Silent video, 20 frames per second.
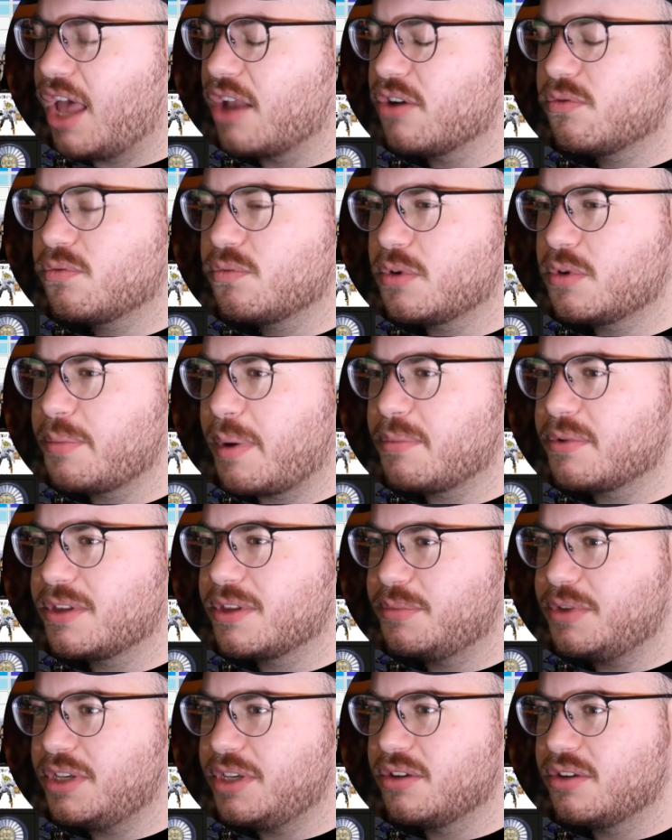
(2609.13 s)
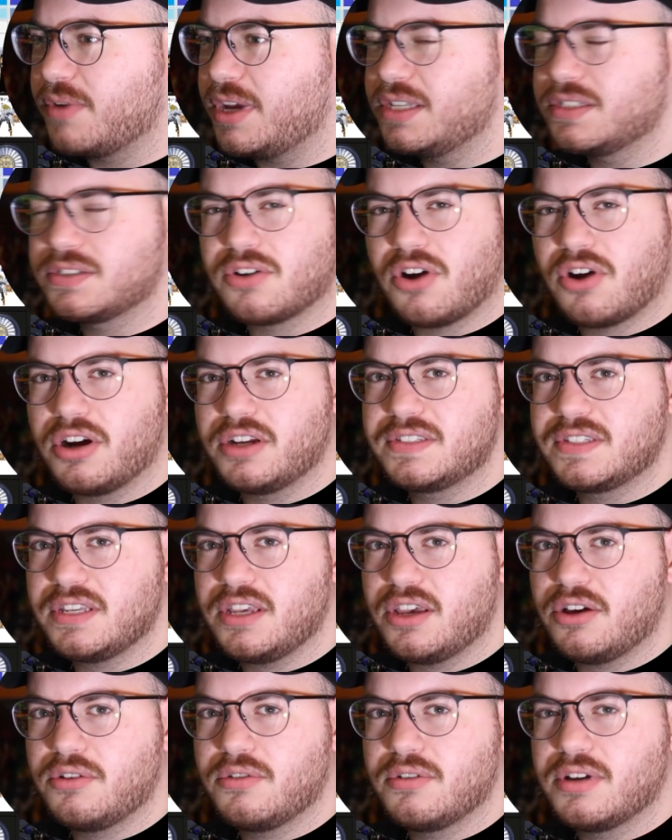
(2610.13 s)
don't remember there being a race car in
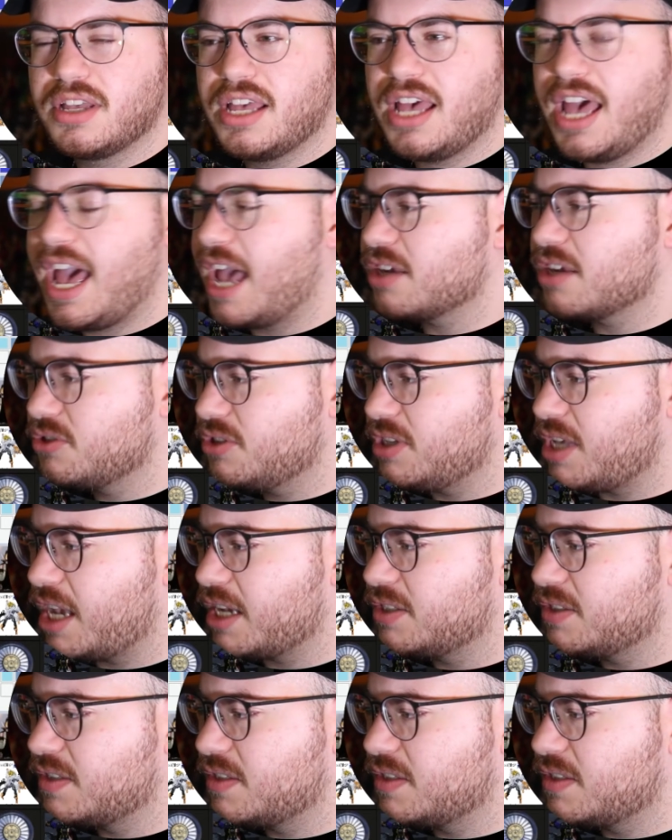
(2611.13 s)
Zeo. Actually, I could just